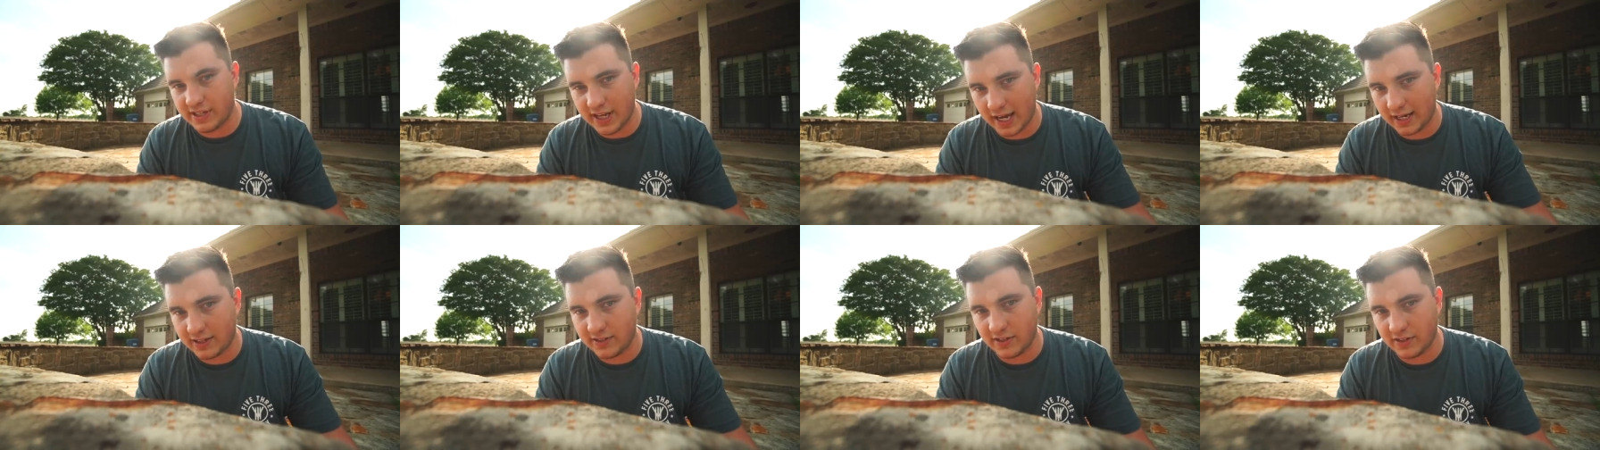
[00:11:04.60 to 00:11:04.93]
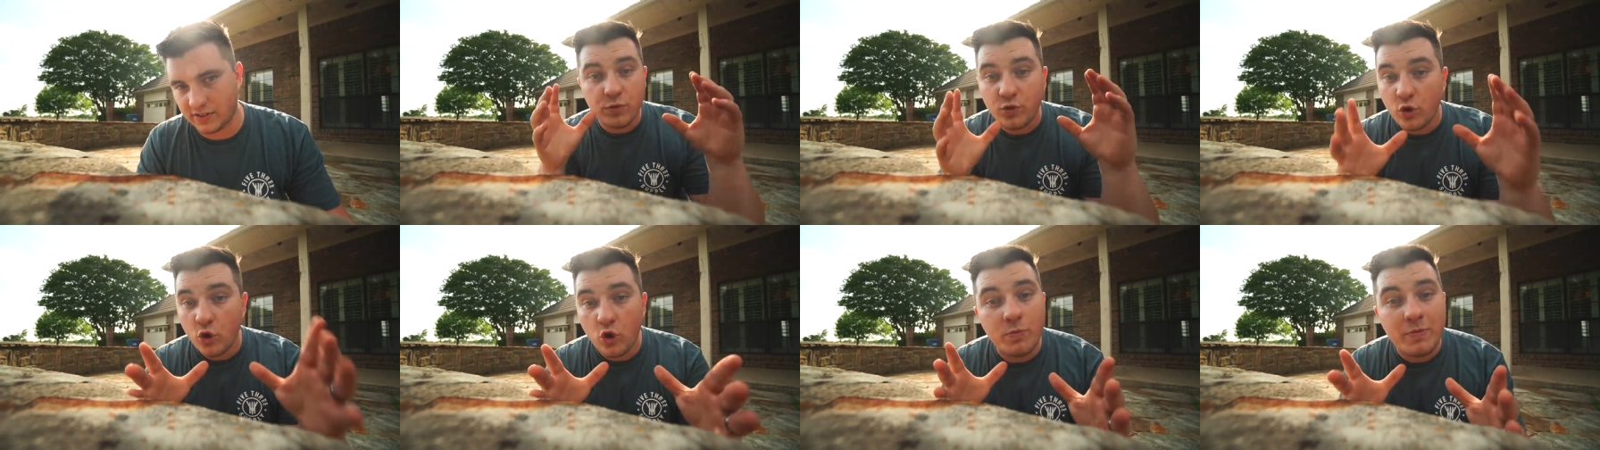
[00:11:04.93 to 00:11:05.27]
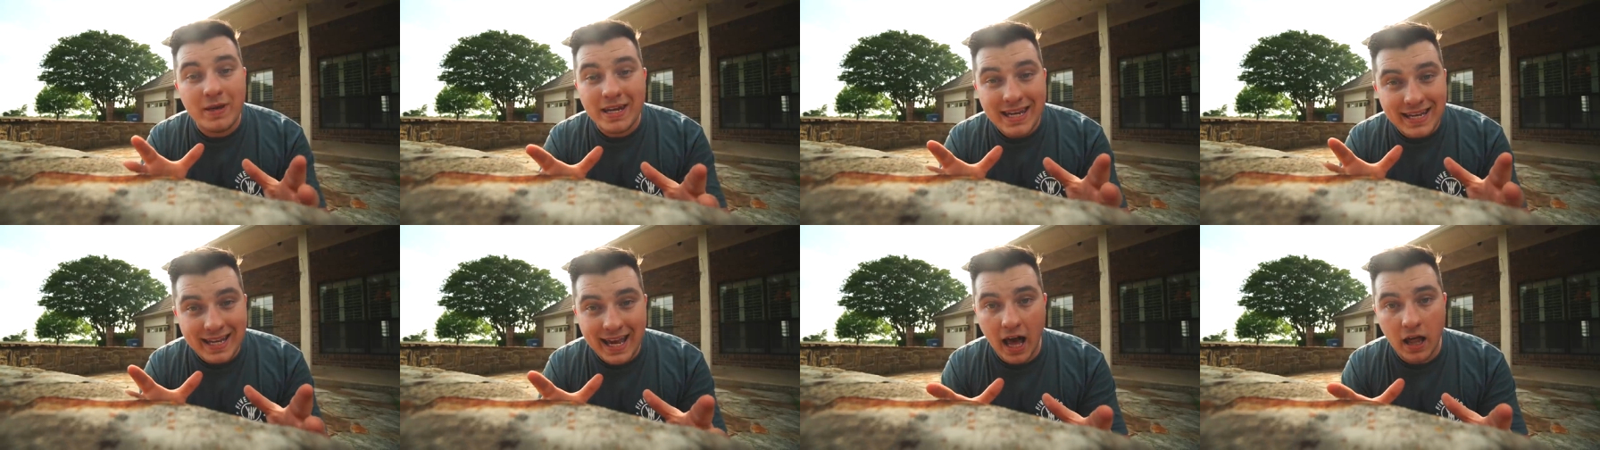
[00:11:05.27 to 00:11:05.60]
Texas. Too
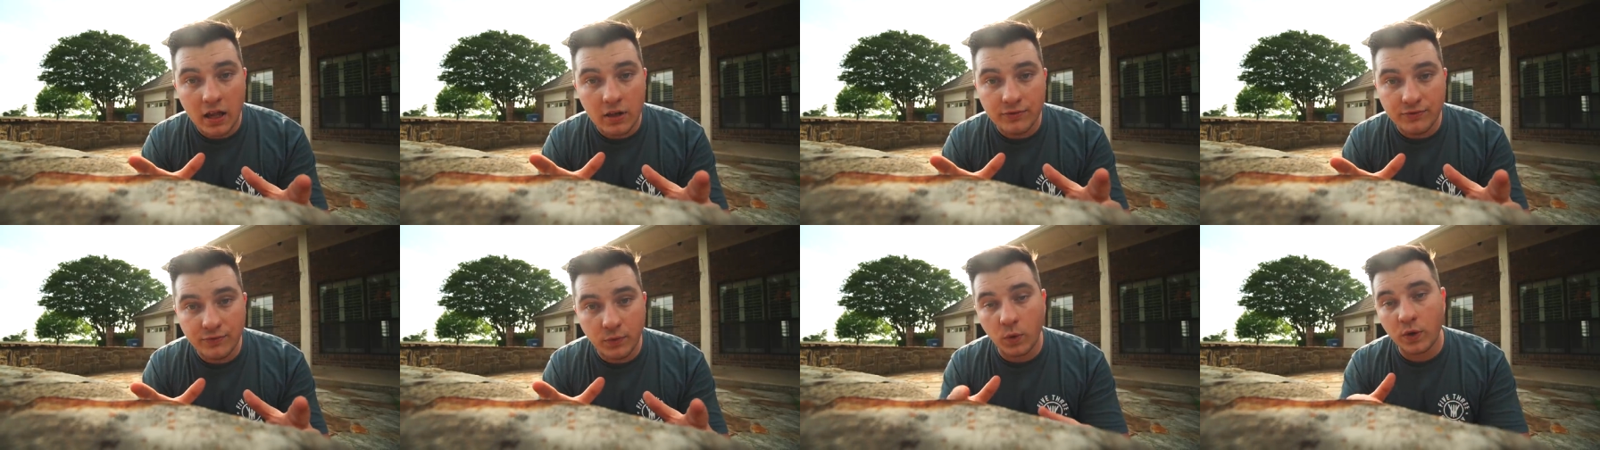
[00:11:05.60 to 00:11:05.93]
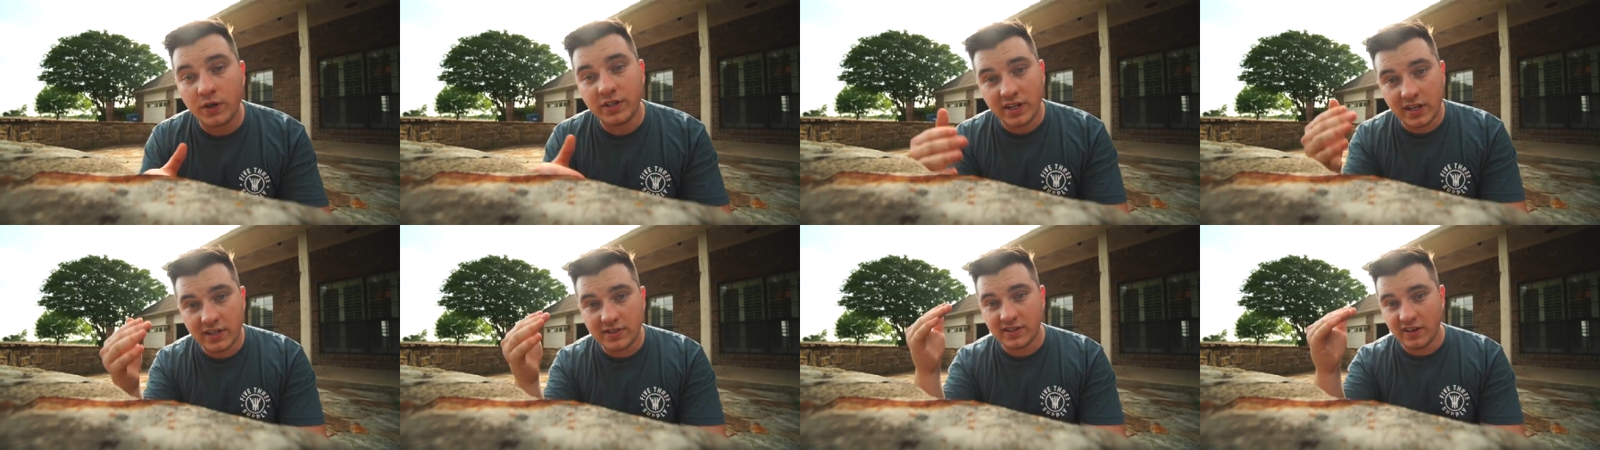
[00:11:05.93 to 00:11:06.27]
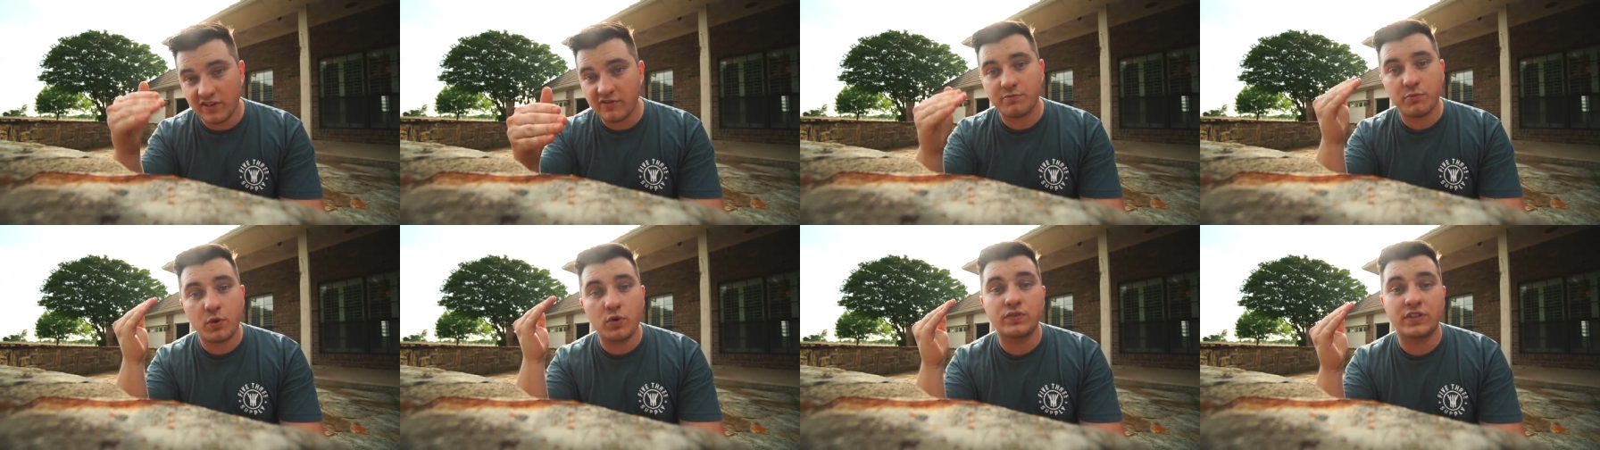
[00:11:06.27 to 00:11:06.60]
many Californians
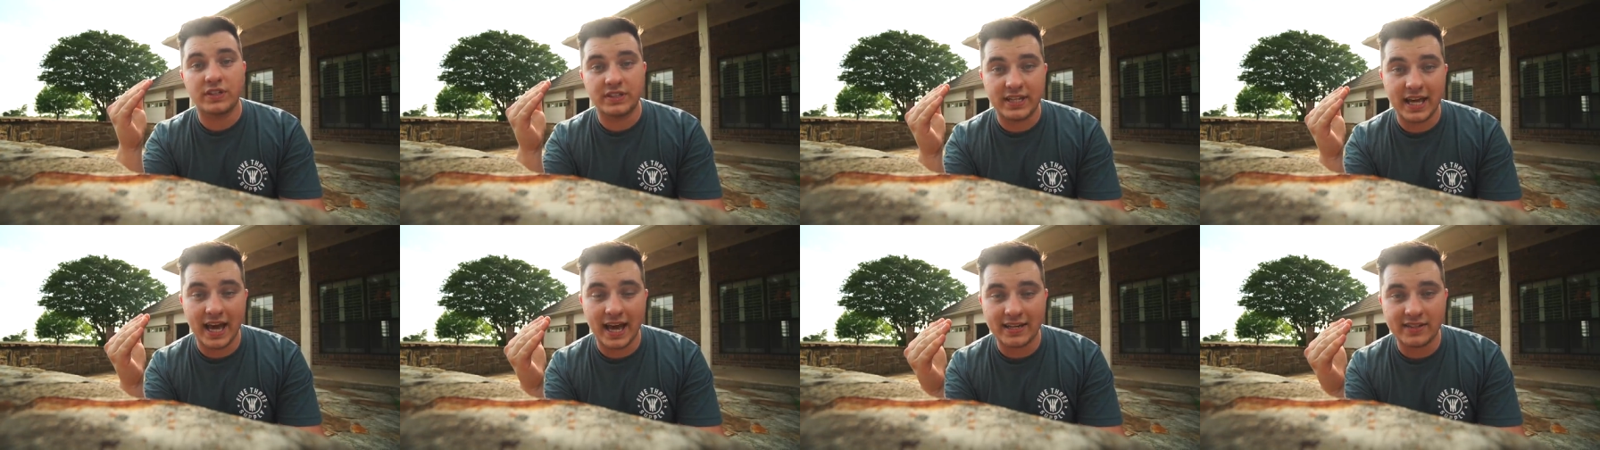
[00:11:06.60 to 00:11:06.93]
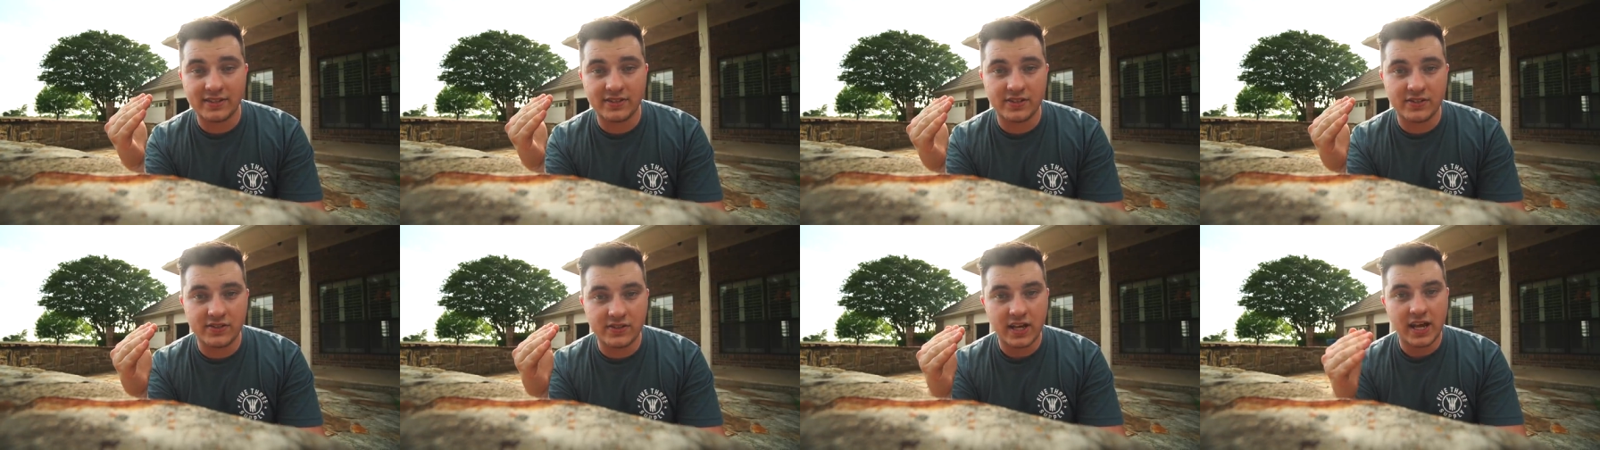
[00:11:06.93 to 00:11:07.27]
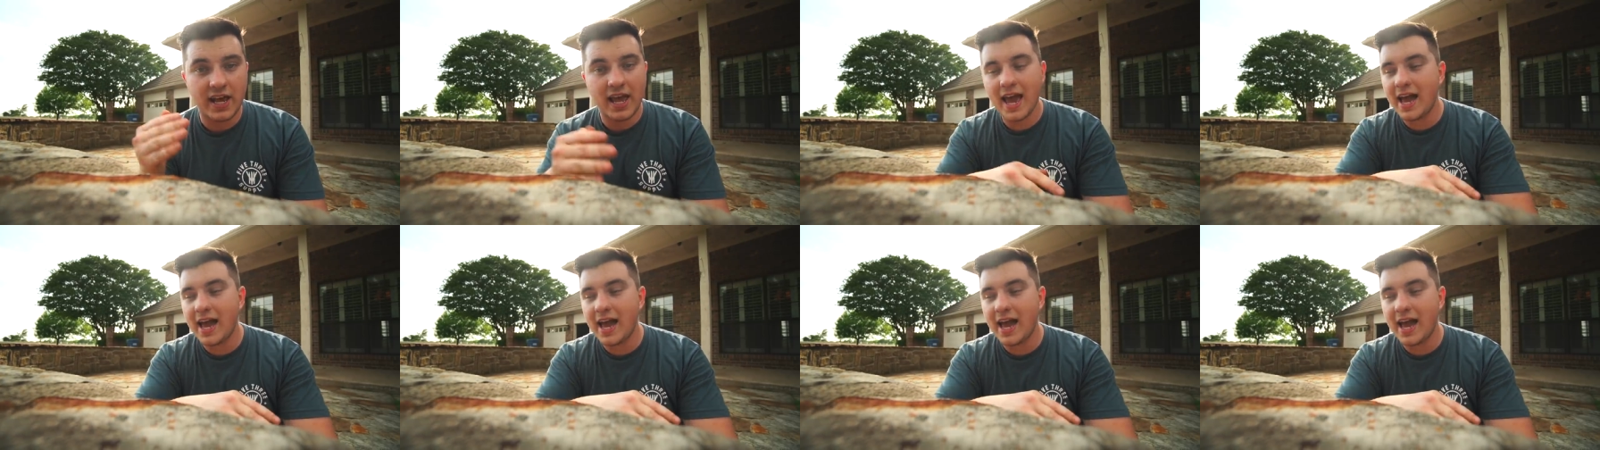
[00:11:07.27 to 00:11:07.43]
have moved to Texas